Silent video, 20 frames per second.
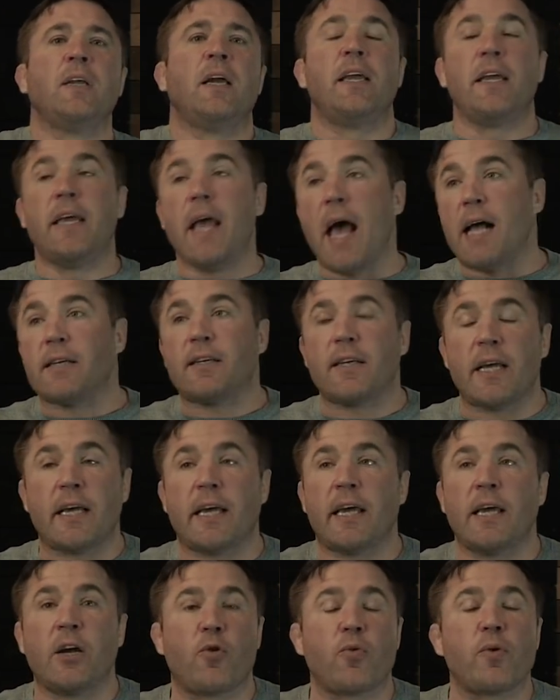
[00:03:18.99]
Yes,
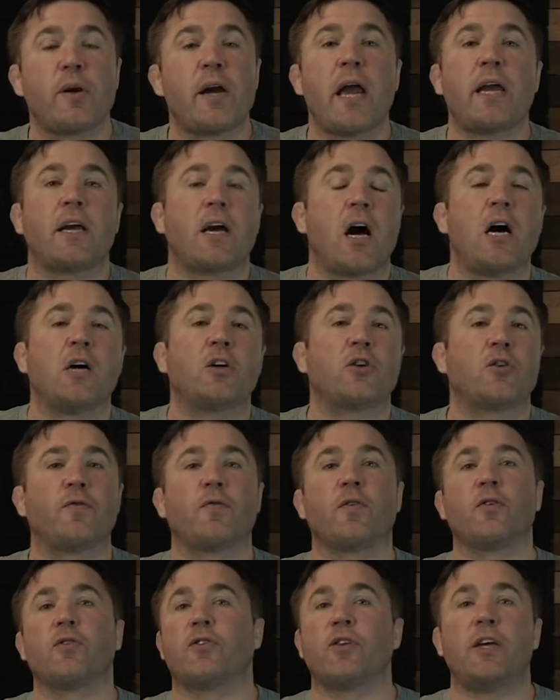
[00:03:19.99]
it can create
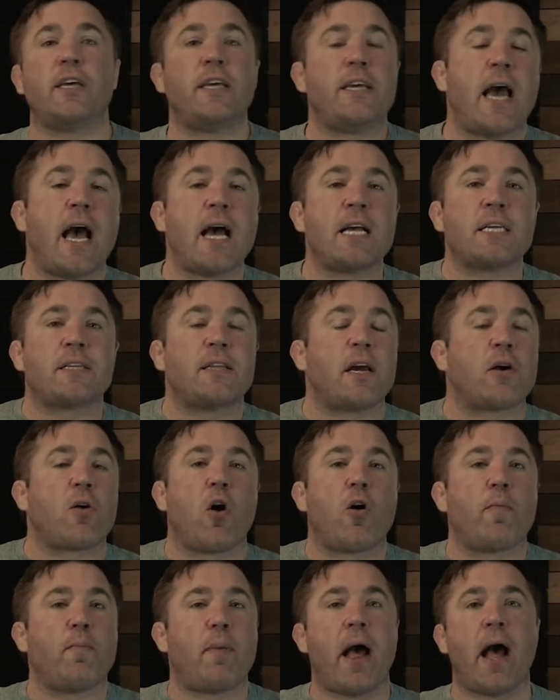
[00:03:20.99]
controversy. Yes, there
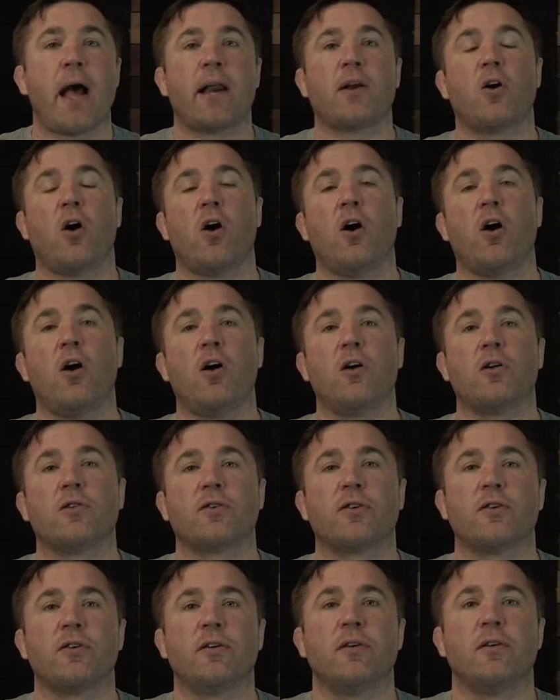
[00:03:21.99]
are bad
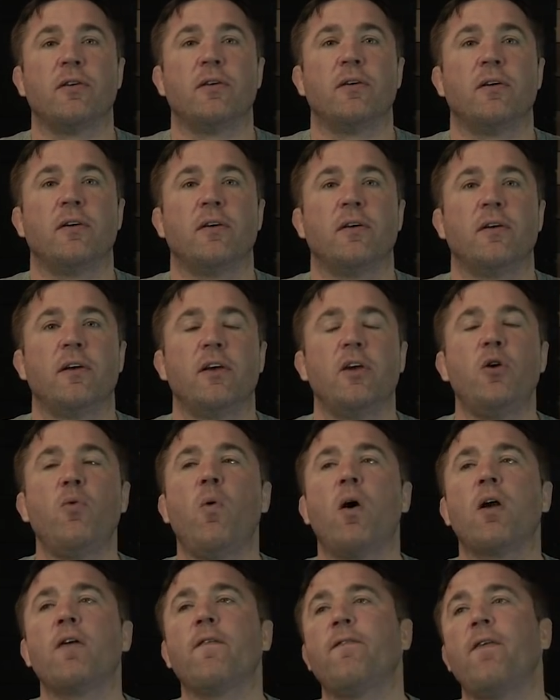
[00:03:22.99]
calls. You
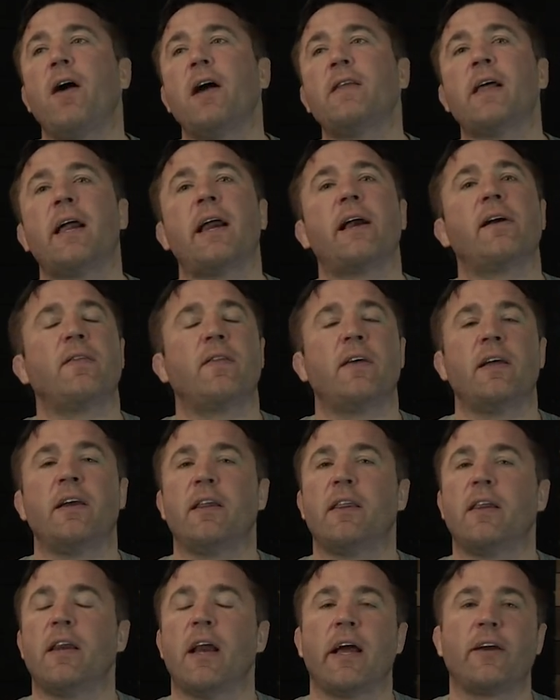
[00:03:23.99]
want to find that out at the
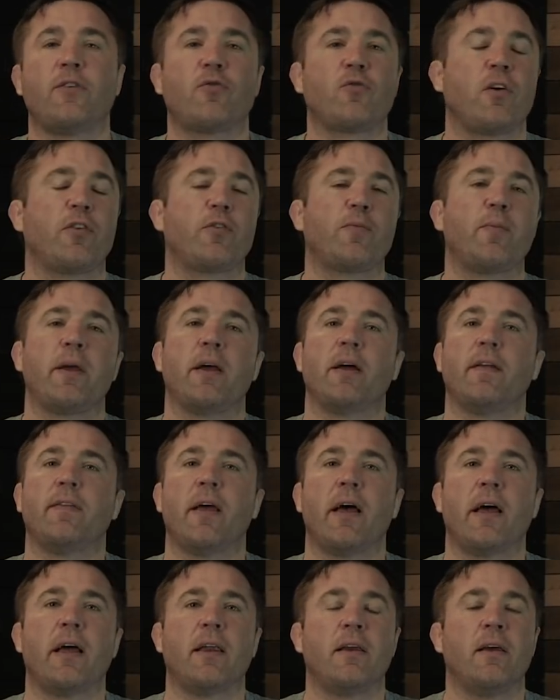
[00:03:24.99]
end of the night. Trust me
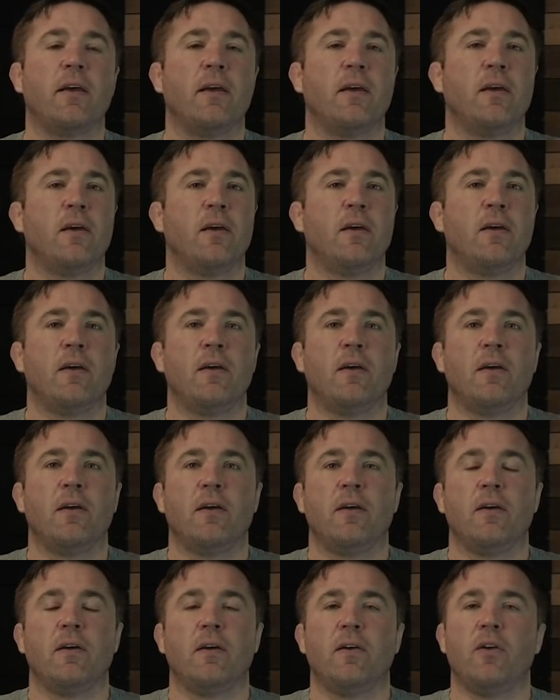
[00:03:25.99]
on that.
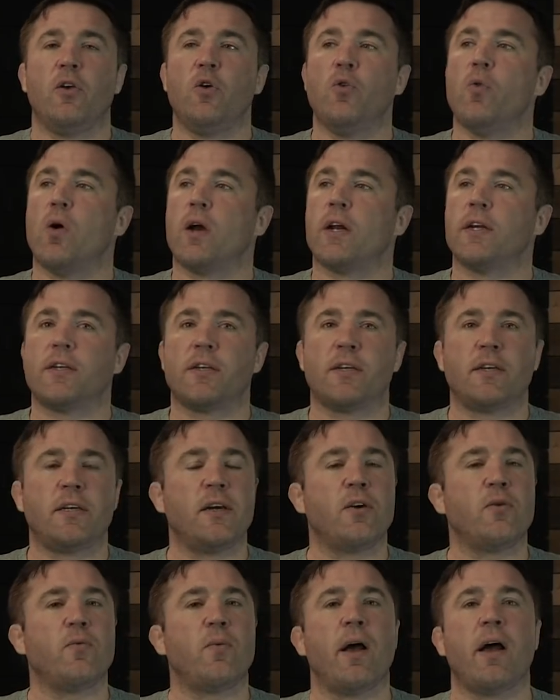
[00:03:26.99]
You want to
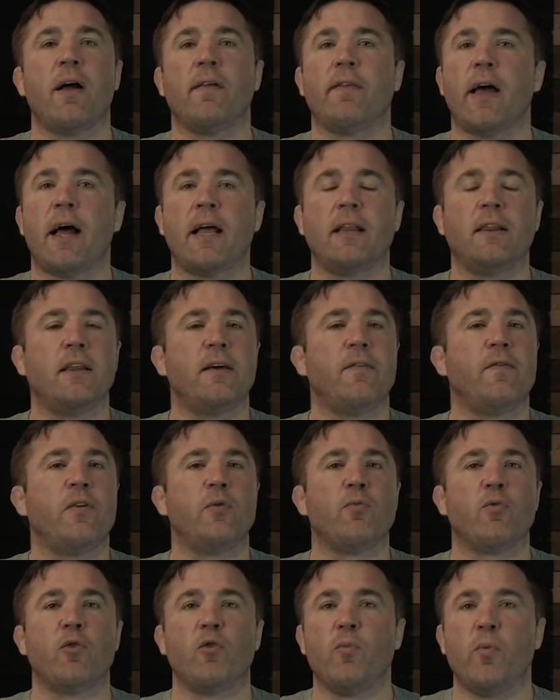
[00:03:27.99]
sit around that
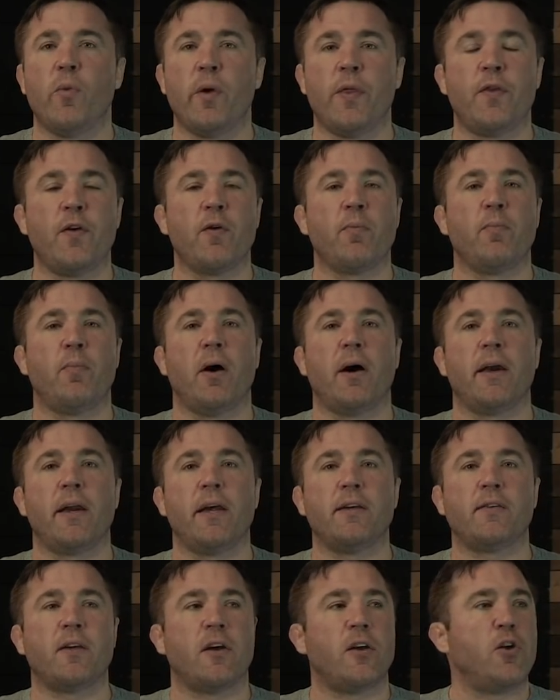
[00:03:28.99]
living room with your
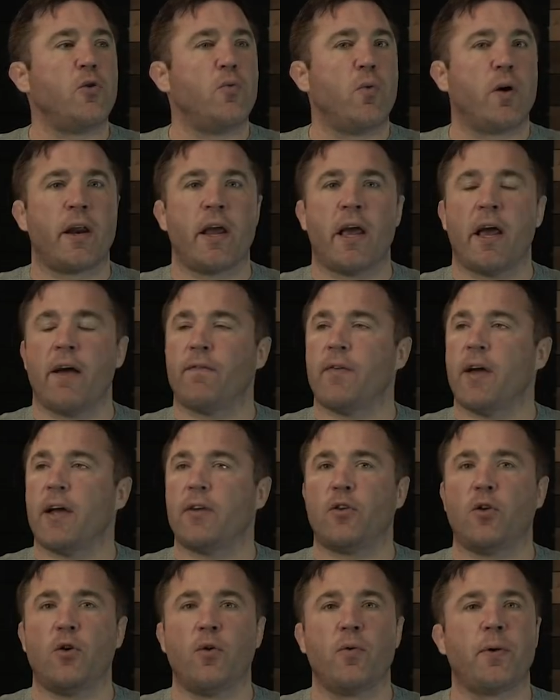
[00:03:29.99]
buddies and you want to have
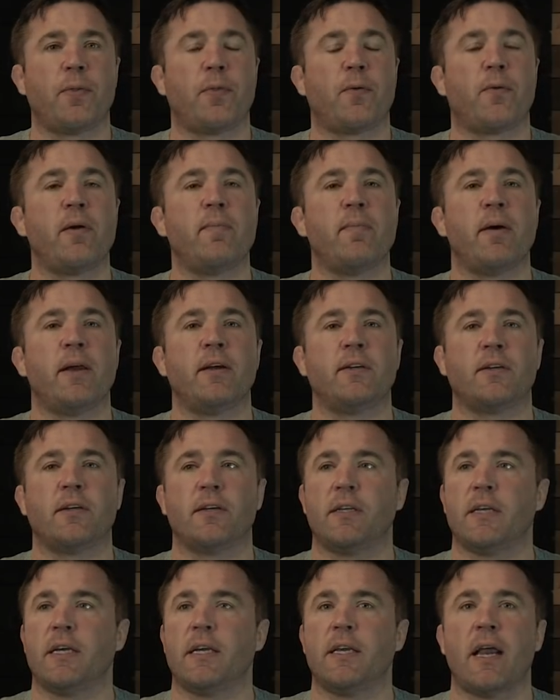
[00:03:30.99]
that 2 or 3 minutes
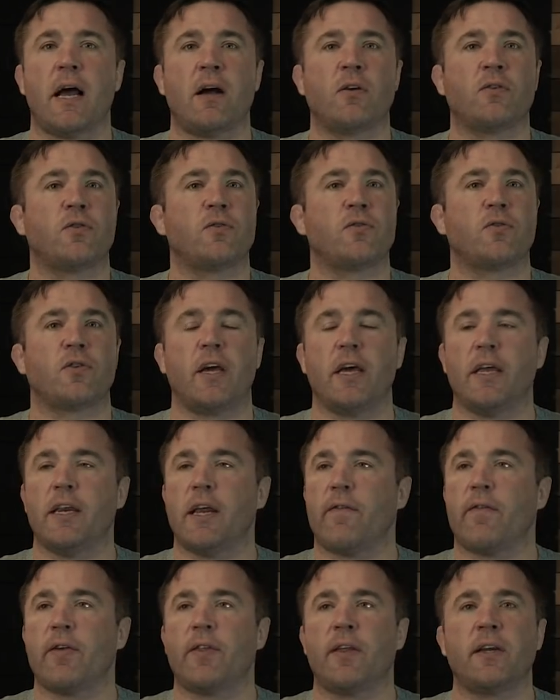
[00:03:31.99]
as the announcer's getting
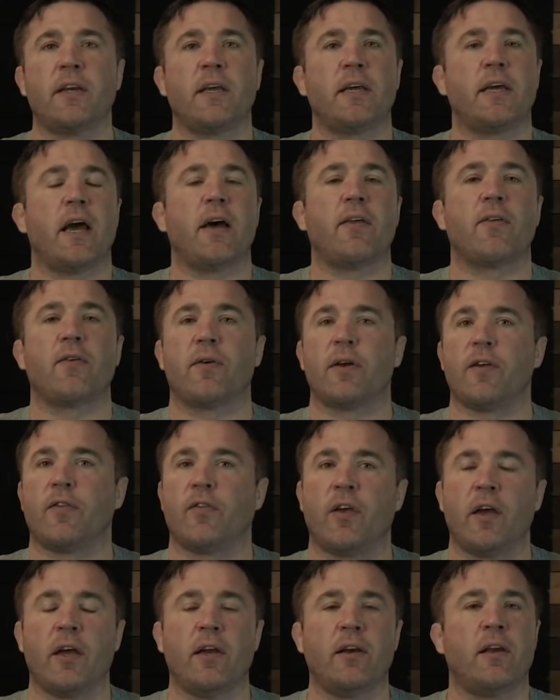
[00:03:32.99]
everything together and
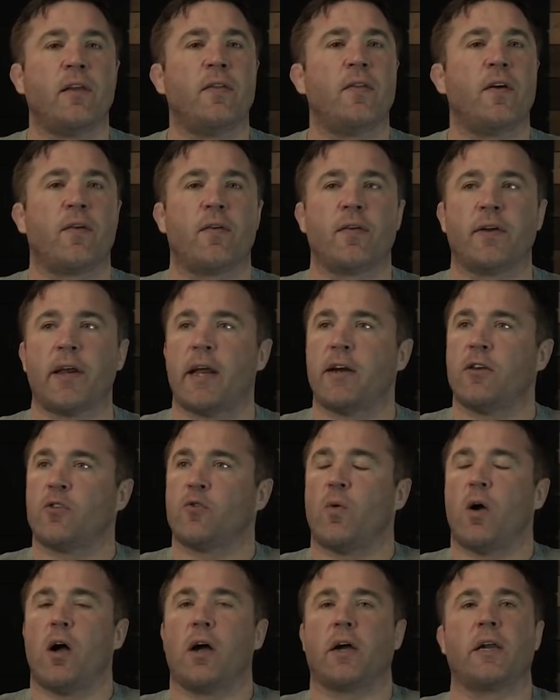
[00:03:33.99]
he's getting in there and
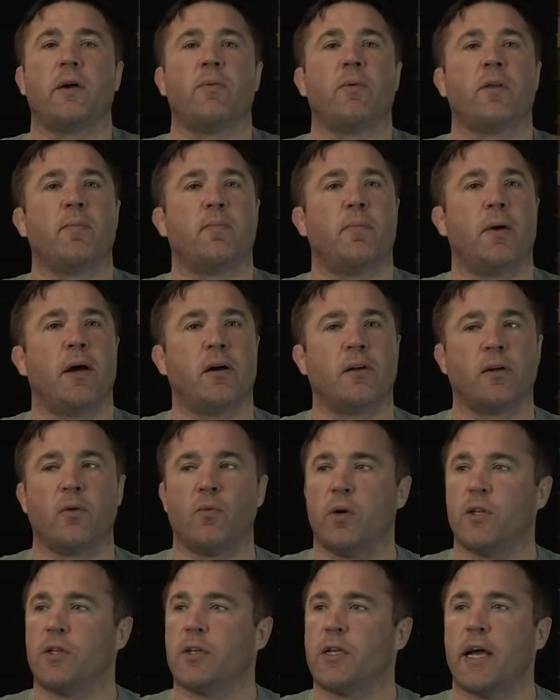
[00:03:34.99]
Dana's walking in with a belt
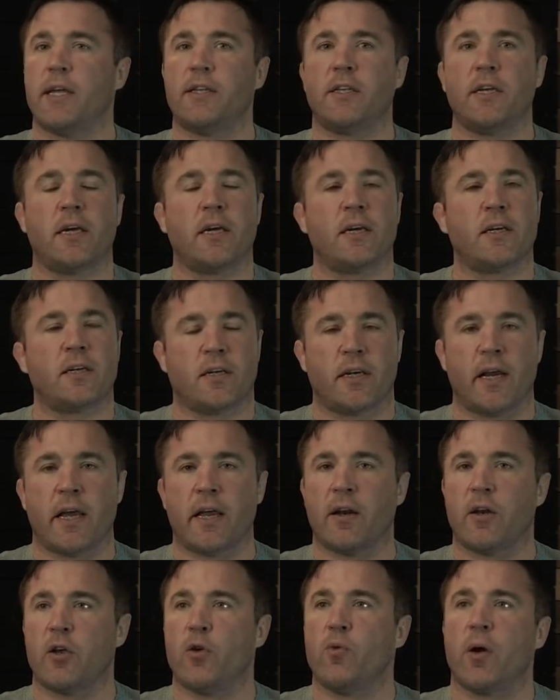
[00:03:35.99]
and what side's he going to
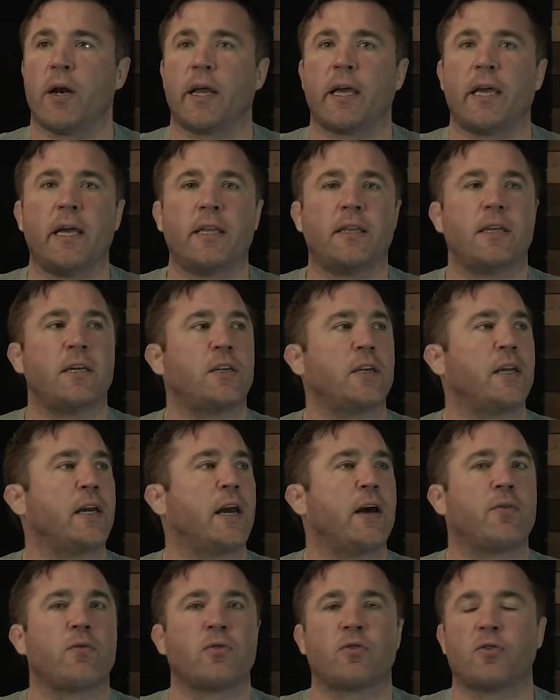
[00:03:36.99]
stand on? You want to get this
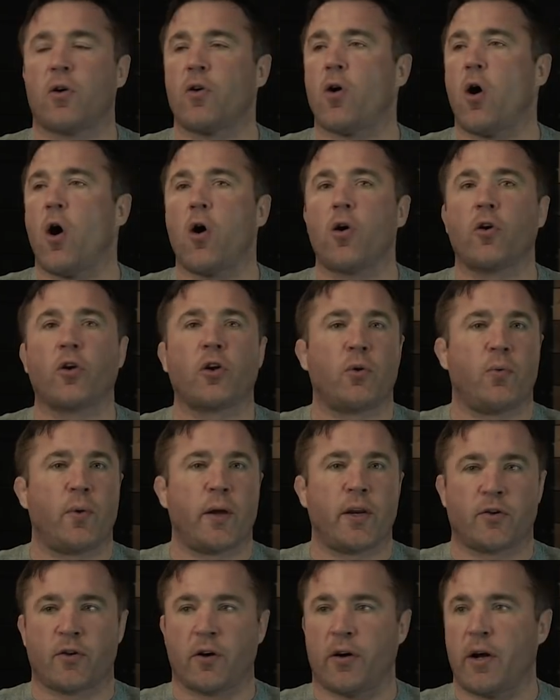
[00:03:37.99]
together and start
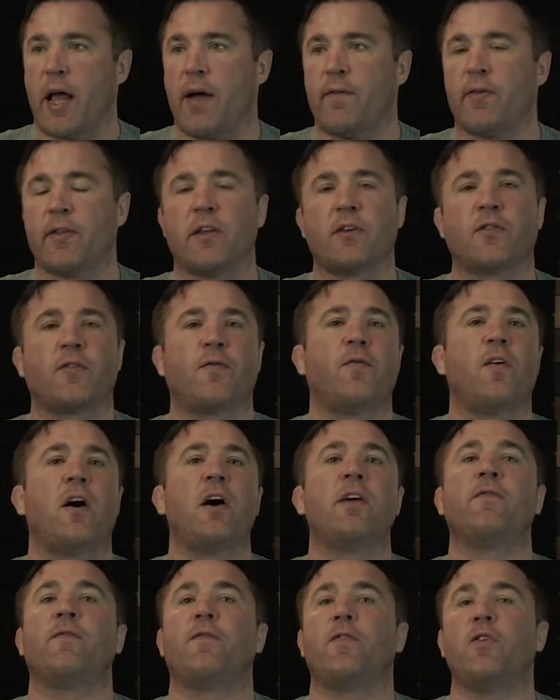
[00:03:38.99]
arguing and start having this
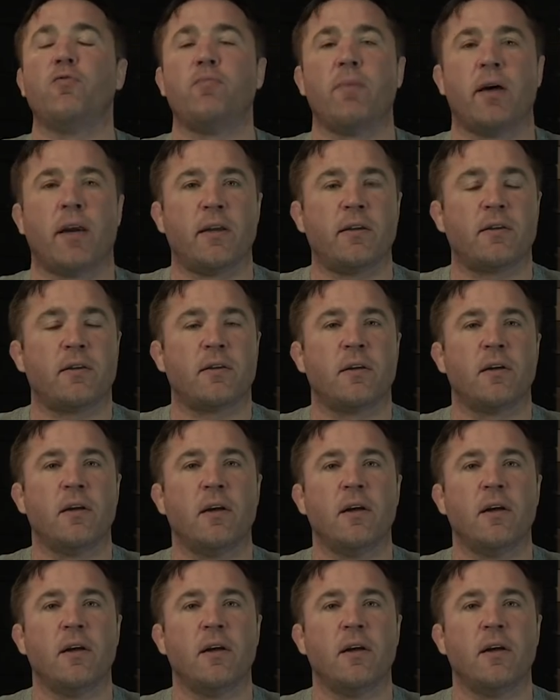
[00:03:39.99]
fun few minutes